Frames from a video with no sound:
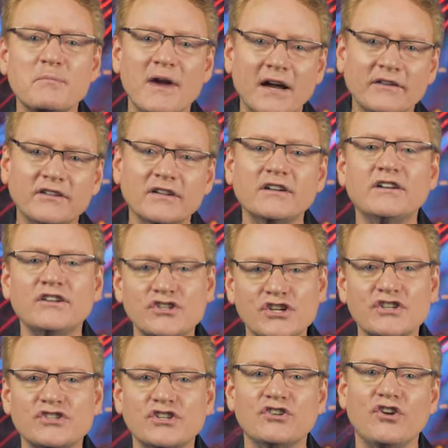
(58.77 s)
mounted and
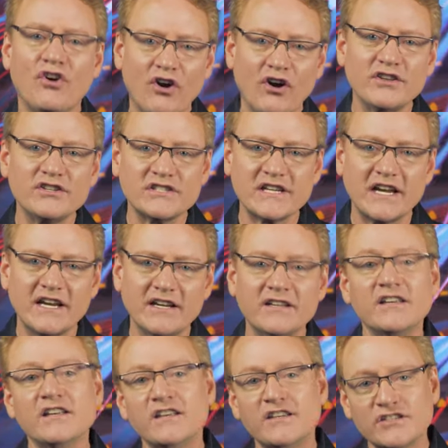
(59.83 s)
adjusted on site,
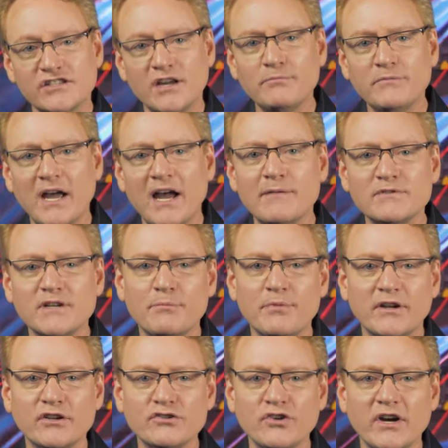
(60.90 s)
sometimes up
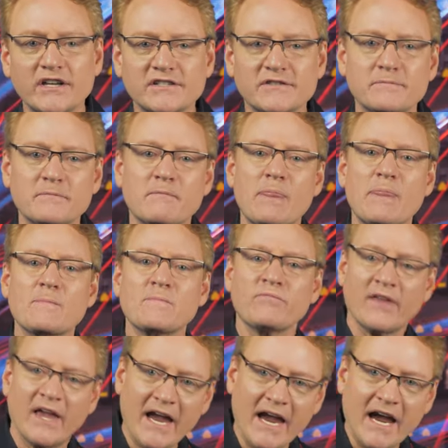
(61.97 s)
on a truss.
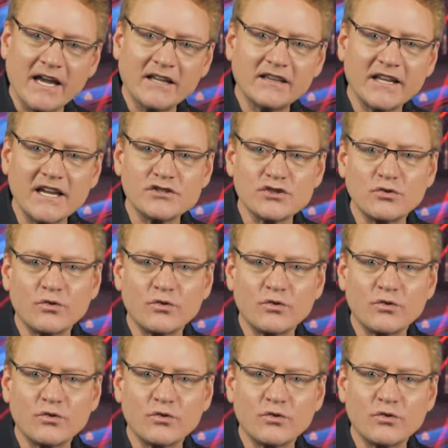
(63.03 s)
And laser